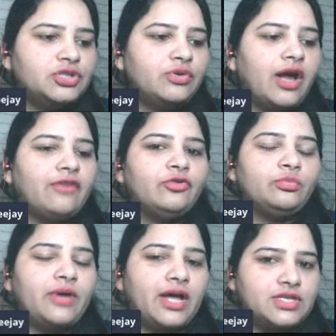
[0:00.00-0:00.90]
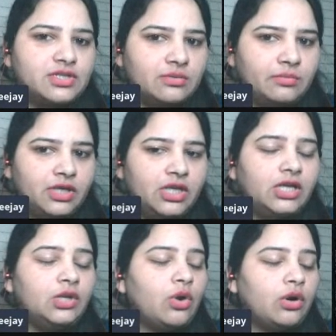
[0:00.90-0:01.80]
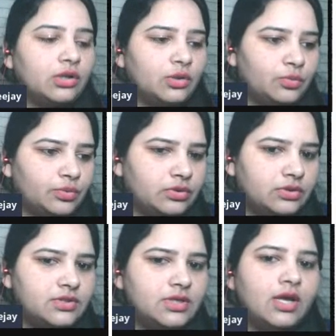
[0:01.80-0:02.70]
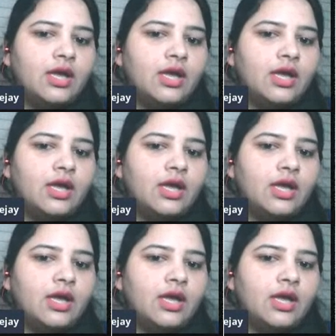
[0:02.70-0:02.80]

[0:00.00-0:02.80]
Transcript: You have to match the meaning, not the words,